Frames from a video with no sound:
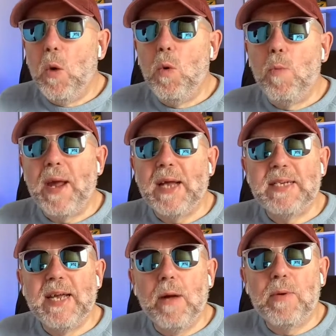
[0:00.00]
We'll be
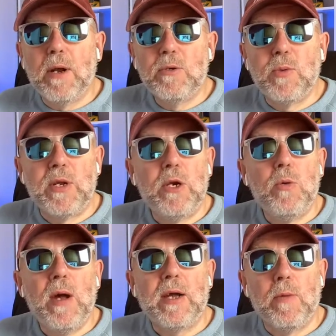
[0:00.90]
getting up close with a
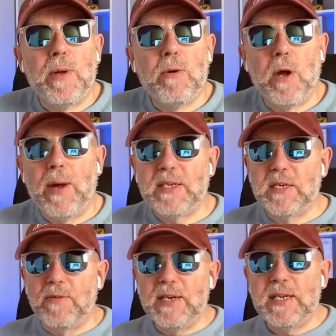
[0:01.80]
new Kobelco
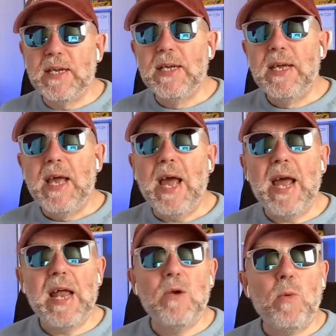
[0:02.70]
excavator,
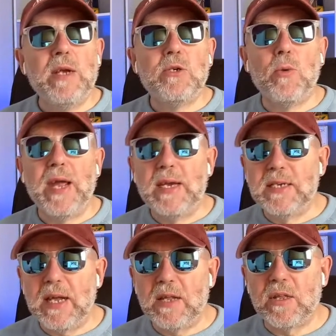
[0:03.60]
and we're talking
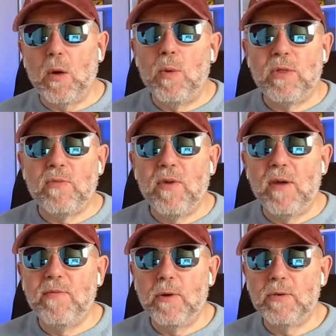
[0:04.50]
teeth with the
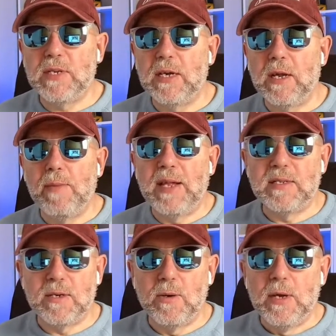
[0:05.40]
fine folks at
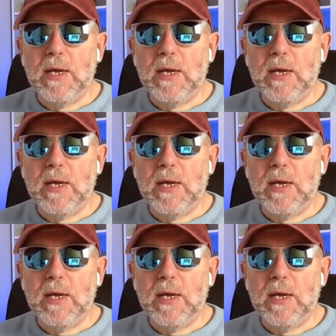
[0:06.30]
Komatsu.